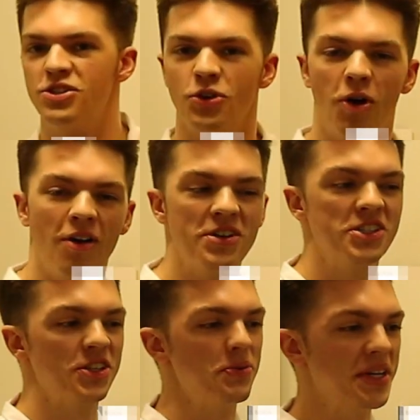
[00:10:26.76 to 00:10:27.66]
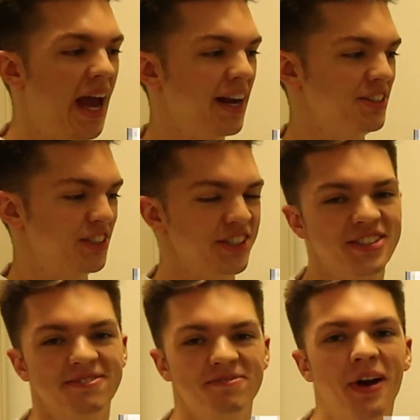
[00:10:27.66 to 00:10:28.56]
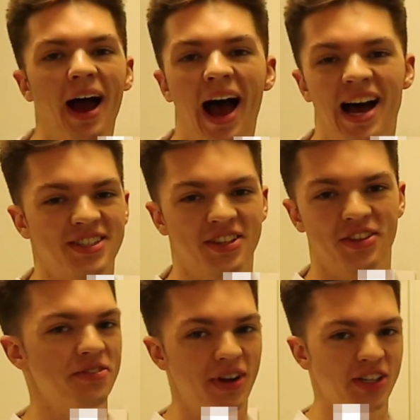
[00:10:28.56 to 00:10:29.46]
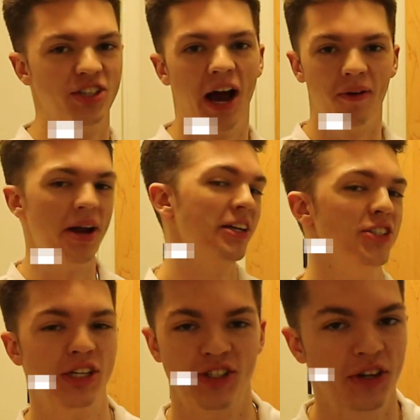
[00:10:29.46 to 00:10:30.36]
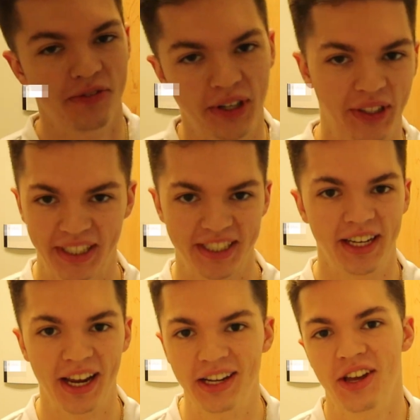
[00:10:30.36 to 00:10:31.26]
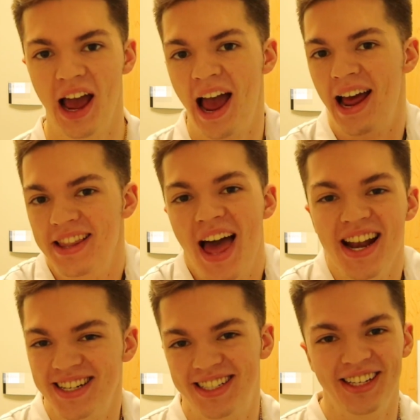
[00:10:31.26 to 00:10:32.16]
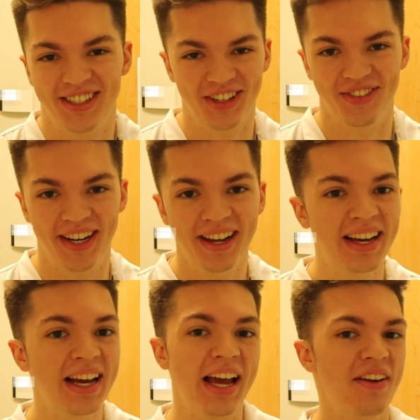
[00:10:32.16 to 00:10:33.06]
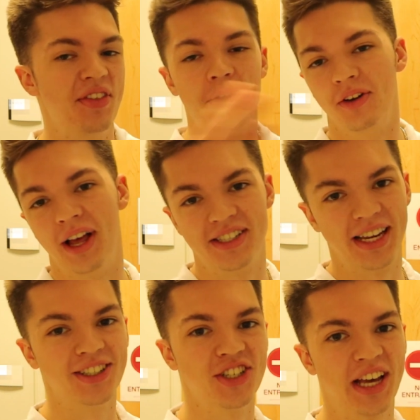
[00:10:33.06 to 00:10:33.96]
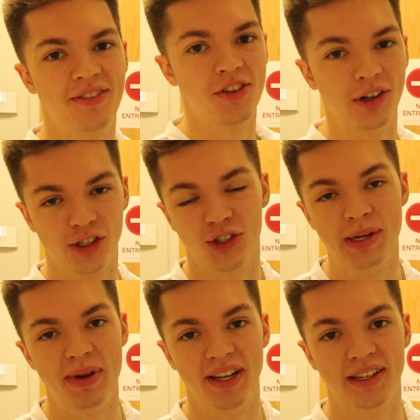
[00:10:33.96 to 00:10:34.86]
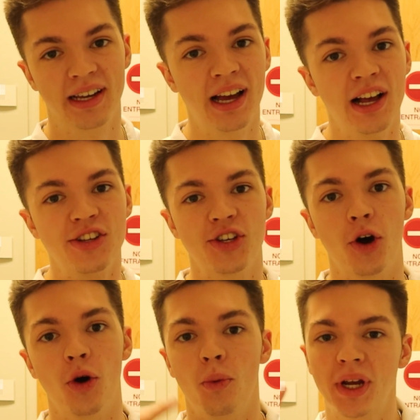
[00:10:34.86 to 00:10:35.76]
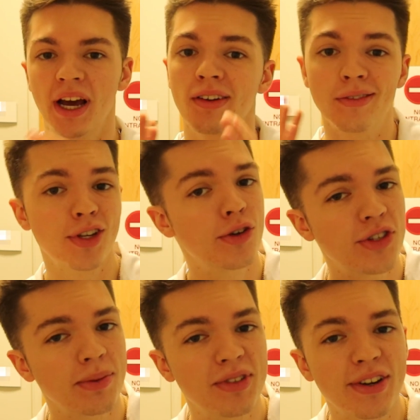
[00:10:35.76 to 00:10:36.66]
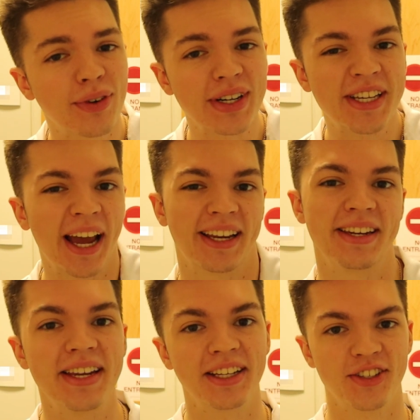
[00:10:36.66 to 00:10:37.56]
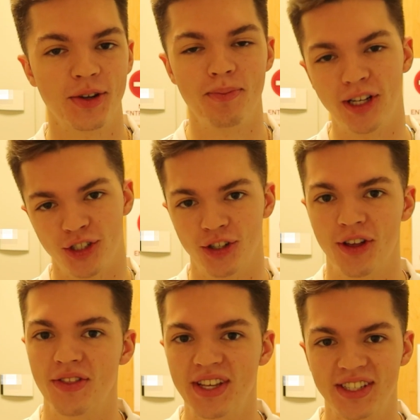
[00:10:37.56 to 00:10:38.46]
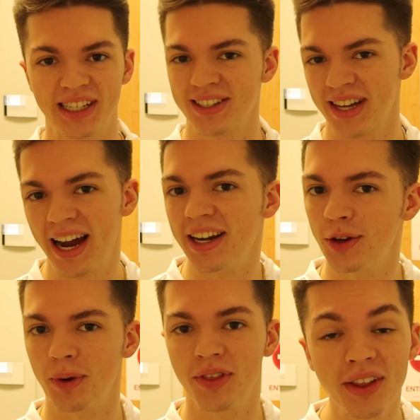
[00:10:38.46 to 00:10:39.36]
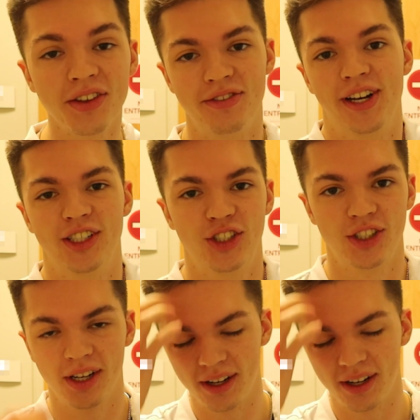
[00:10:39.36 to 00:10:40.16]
So obviously we can't just ask the fish how anxious they're feeling today and determine if they're less anxious after their treatment. So we kind of have to use some different techniques to measure this anxiety within the fish.